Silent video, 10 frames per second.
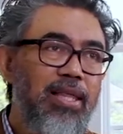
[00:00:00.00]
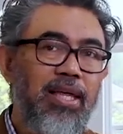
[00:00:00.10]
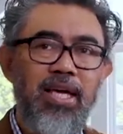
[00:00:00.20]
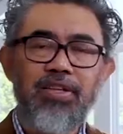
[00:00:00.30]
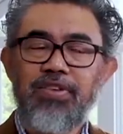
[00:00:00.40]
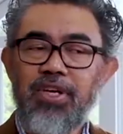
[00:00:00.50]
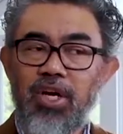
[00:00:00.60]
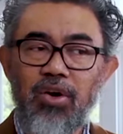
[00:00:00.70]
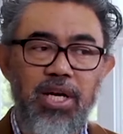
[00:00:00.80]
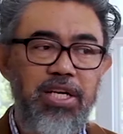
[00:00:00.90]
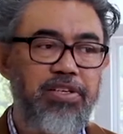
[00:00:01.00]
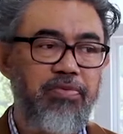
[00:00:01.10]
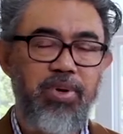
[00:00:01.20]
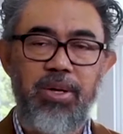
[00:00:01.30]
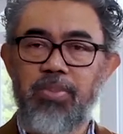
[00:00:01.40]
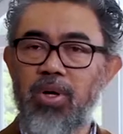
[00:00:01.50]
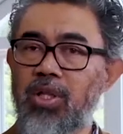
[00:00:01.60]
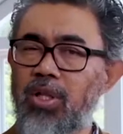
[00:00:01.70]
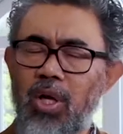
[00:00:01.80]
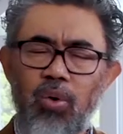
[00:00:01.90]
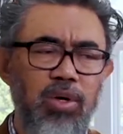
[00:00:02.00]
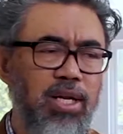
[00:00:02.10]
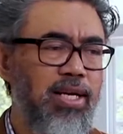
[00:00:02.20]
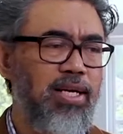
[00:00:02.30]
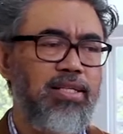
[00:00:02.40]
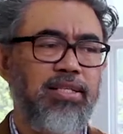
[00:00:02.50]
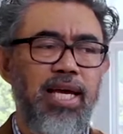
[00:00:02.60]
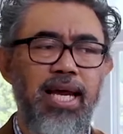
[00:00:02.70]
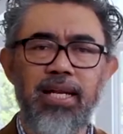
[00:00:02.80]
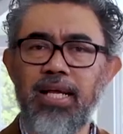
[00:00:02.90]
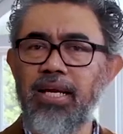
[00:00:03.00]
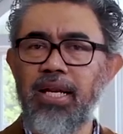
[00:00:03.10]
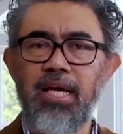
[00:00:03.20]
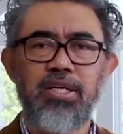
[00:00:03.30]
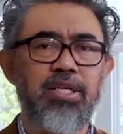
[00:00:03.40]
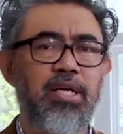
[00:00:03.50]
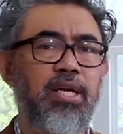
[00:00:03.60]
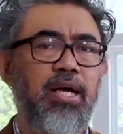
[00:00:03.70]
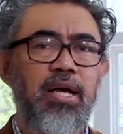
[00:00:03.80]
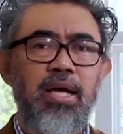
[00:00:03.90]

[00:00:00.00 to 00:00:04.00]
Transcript: the insecurities of people, loneliness, alienation,